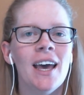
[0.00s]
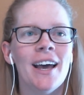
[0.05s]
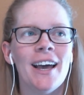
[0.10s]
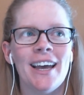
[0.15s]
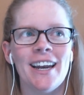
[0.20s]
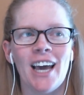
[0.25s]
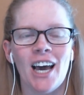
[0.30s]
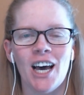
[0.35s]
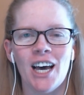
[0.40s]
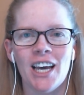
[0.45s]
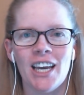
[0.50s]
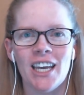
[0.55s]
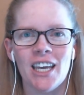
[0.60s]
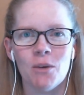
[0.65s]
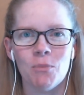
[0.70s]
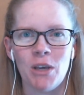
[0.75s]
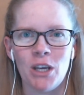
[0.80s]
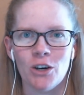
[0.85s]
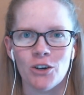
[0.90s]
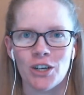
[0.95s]
And I
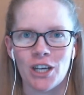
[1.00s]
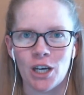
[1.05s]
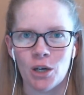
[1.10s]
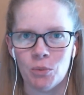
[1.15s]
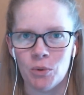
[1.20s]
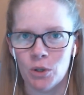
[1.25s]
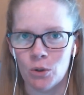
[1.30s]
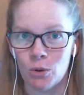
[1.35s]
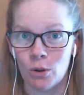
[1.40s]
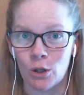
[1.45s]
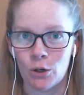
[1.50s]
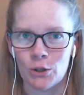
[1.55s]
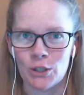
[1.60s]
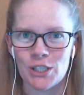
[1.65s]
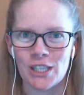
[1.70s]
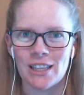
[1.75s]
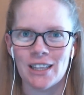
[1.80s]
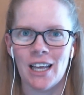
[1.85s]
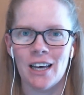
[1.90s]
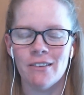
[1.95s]
am here to help you learn
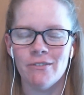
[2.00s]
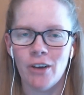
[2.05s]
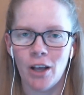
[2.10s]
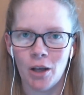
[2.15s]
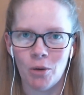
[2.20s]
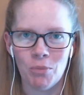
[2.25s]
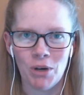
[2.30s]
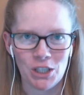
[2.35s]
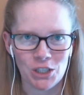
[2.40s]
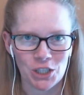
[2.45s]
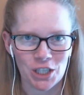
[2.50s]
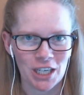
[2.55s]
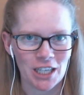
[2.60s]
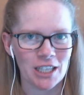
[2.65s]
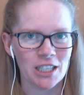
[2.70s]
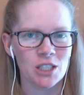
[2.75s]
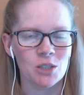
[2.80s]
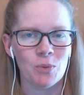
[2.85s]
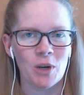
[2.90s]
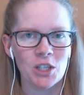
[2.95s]
to love
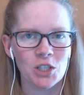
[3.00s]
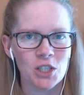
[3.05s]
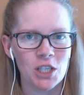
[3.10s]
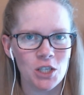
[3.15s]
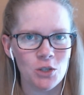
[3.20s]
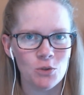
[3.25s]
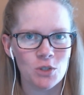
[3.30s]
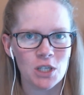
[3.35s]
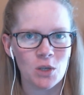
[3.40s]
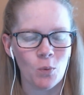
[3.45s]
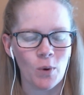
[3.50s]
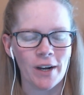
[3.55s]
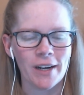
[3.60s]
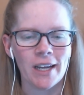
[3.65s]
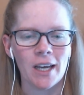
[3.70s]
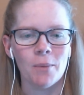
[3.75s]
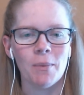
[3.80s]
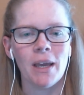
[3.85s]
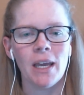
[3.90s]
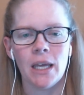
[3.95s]
budgeting, especially using
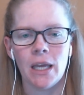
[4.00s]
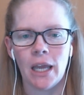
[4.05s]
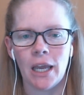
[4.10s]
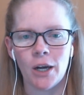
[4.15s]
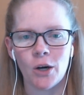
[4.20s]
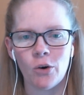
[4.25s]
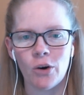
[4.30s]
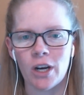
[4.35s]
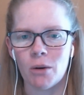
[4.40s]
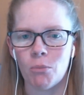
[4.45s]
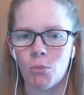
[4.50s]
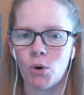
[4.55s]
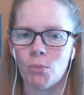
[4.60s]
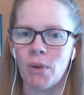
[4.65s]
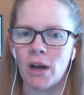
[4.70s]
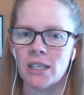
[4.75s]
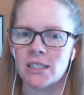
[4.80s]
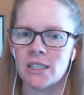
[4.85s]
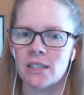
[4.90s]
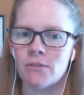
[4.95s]
YNAB, and create a more
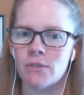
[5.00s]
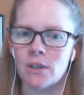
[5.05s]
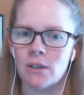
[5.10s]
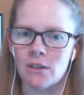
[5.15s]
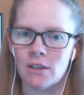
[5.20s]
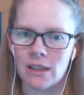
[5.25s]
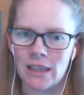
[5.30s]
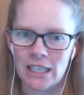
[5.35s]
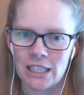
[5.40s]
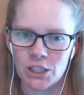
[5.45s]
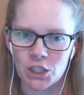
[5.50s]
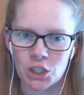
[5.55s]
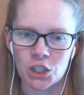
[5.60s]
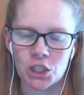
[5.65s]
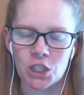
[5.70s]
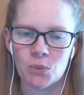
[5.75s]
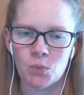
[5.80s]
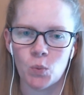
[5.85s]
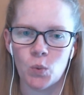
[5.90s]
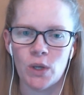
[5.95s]
positive
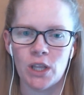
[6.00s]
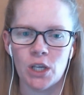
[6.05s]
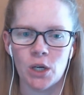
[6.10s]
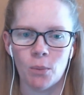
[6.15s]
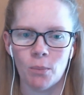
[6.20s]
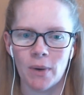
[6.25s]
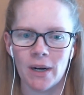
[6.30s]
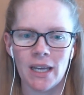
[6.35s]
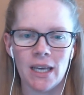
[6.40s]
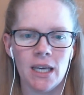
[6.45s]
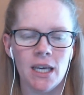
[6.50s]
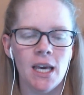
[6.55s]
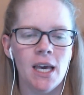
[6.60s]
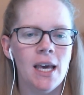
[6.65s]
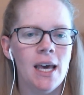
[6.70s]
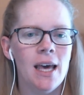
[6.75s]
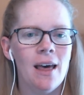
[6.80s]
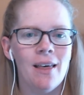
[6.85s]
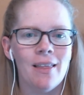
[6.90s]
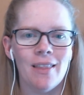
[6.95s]
relationship with your money.
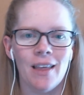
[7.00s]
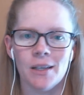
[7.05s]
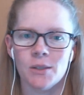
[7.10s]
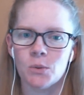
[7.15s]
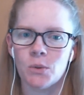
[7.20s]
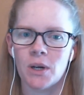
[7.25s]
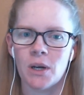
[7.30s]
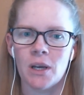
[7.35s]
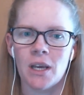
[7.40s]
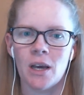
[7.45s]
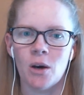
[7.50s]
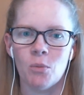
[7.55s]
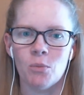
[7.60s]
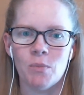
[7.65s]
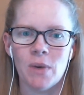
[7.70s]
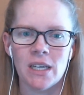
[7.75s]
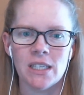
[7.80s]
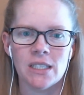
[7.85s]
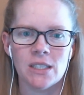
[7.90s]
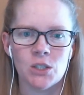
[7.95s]
That's what I help
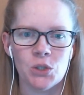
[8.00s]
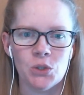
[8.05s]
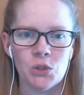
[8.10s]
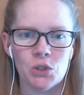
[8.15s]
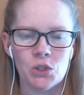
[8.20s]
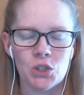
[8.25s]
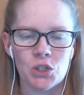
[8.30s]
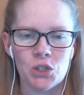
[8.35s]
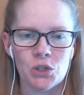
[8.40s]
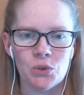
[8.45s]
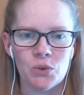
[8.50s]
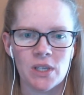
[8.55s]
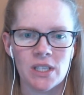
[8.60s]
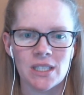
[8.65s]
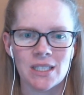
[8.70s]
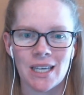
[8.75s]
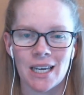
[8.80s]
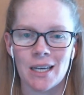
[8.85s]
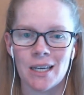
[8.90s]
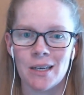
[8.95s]
my students do
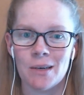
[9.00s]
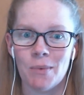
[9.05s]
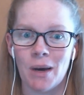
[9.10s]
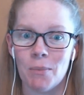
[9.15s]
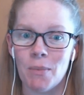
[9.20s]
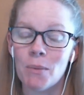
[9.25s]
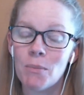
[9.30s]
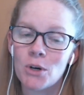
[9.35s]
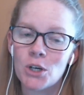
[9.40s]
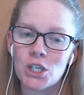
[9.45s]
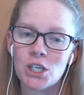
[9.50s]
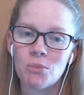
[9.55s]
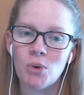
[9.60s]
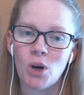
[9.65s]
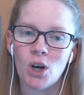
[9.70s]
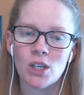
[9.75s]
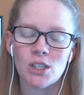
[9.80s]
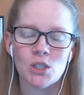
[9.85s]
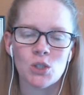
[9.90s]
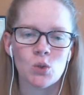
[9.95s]
inside my membership
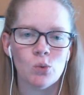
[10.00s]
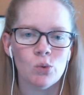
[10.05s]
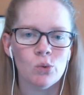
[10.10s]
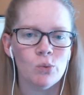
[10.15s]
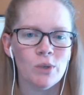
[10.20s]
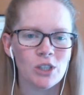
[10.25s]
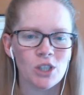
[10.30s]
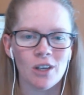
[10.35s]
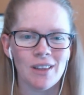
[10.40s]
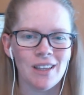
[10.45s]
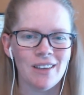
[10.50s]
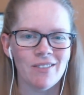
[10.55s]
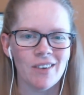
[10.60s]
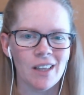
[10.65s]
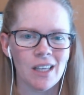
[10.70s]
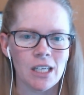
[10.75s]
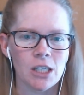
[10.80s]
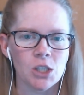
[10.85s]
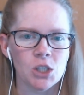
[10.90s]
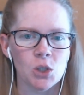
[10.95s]
on School, which I'll leave a
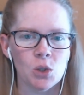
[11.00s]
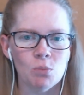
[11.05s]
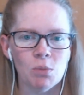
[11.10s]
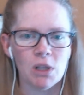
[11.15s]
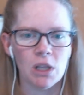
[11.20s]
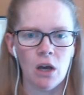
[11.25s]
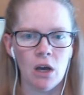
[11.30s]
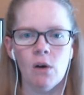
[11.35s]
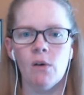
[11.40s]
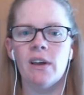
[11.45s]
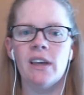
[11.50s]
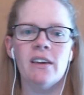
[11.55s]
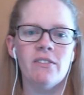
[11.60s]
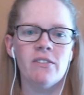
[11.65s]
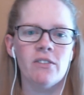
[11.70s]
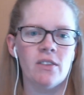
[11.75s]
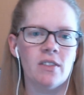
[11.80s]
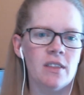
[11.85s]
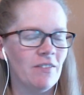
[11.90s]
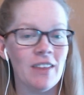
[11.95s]
link to below
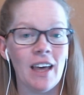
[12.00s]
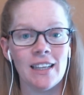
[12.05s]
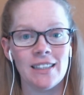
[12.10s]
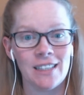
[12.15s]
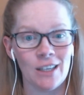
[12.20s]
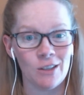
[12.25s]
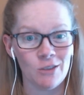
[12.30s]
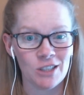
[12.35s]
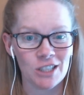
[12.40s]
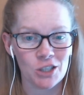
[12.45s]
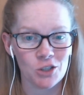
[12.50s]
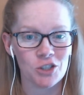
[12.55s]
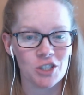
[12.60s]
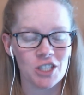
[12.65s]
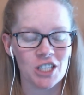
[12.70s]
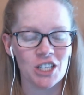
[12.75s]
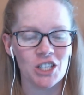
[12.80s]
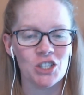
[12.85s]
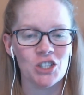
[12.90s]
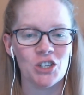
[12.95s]
if that sounds
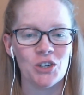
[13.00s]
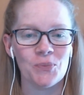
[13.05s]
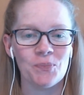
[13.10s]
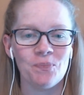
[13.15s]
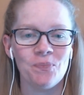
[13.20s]
interesting to you.